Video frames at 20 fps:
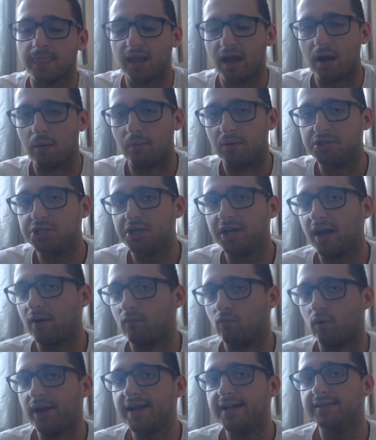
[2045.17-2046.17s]
And once you get
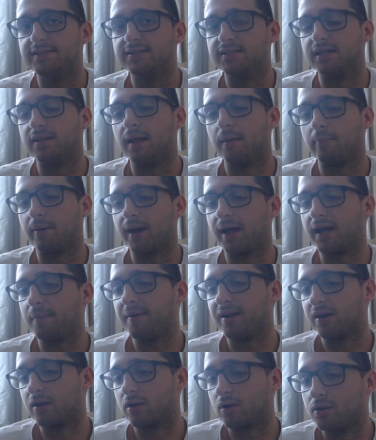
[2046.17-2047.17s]
reads that they're playing a
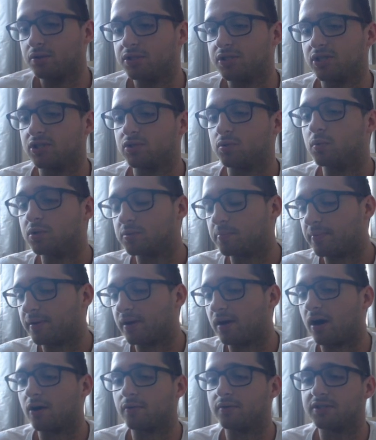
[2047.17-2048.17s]
bit looser towards
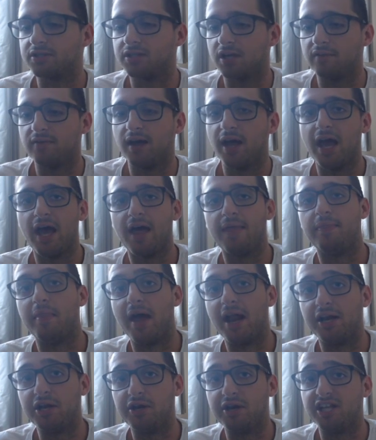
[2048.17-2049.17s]
banana and stuff,
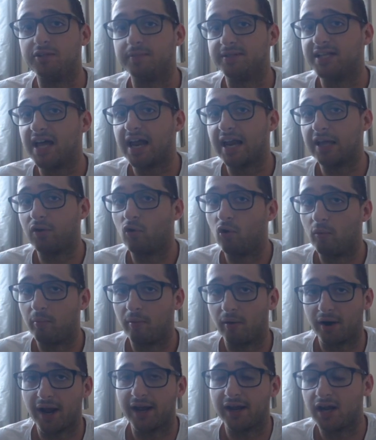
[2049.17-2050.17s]
then you need to be telling your AWPer,
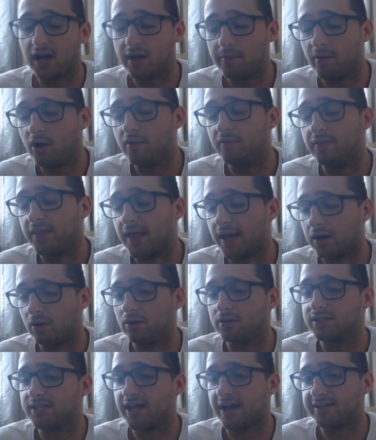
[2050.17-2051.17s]
okay, come over, they're
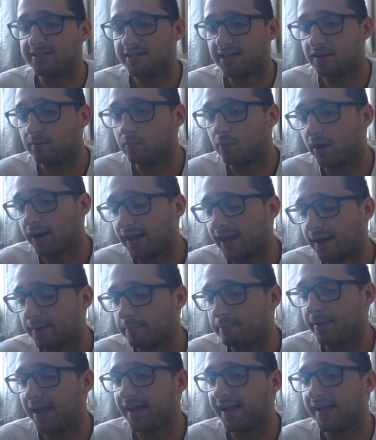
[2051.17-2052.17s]
contacting in, we're going to get a
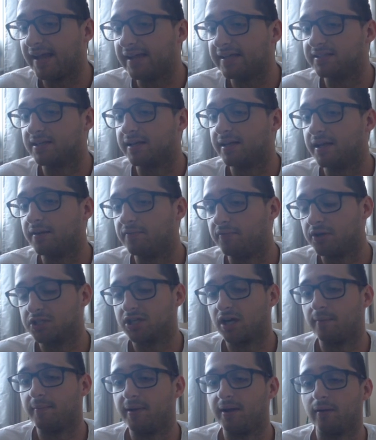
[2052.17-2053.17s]
pick easily if you just
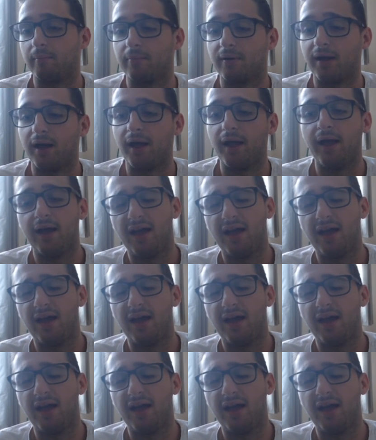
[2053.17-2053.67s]
come here and play.